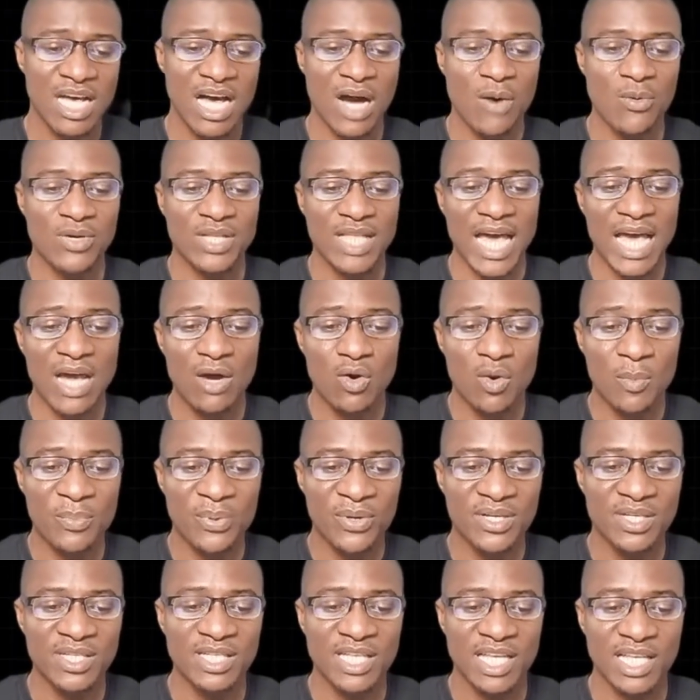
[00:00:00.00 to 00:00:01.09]
And when I
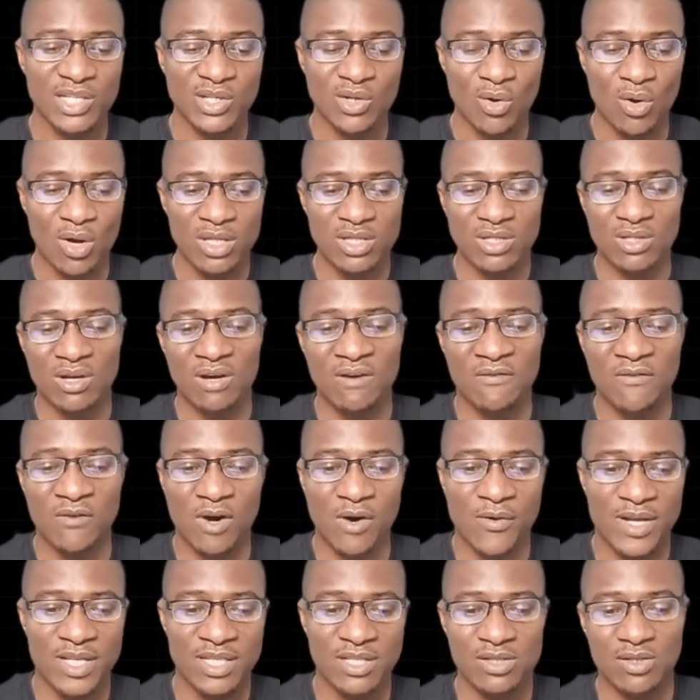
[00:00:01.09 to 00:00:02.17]
open, it cuts off
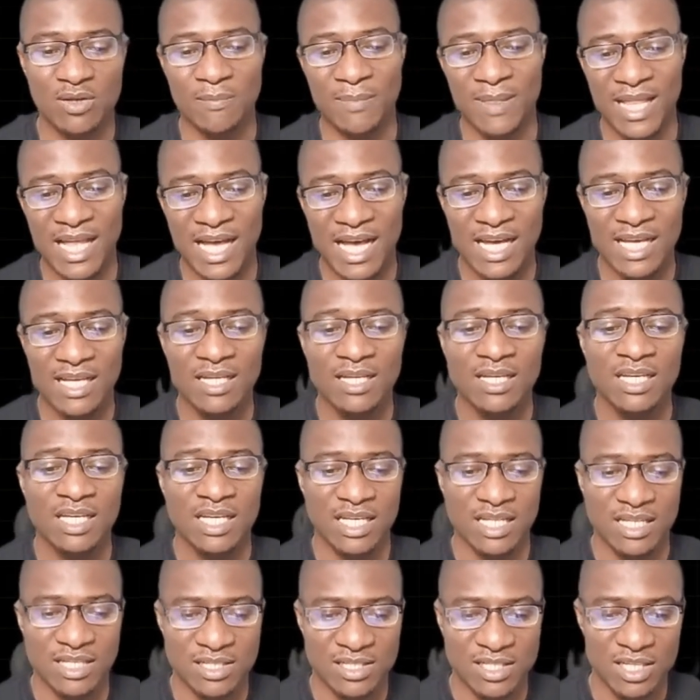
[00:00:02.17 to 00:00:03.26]
current supply
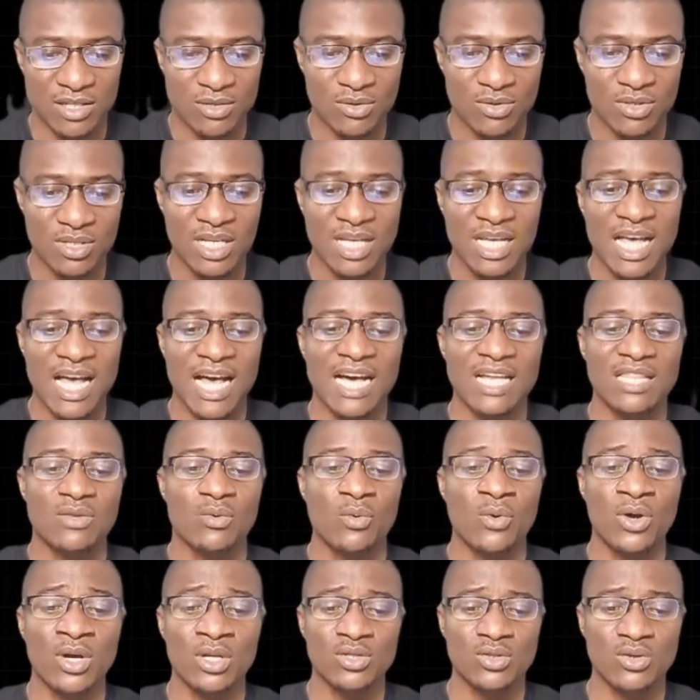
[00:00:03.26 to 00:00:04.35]
in the circuit. And
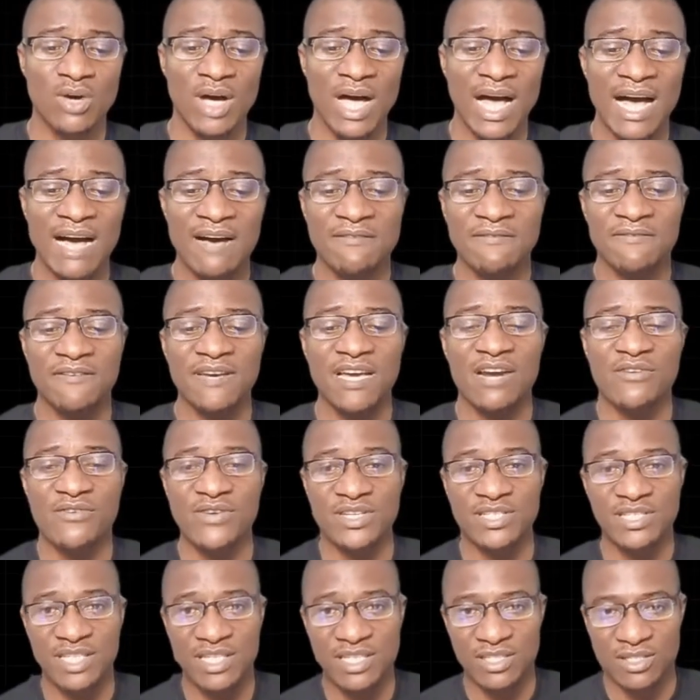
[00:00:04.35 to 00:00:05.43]
we also have a
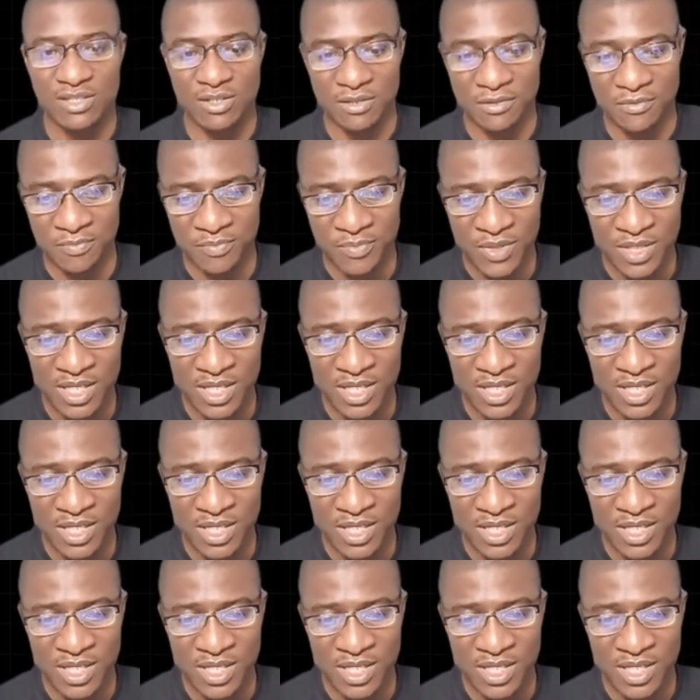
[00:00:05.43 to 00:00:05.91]
resistor.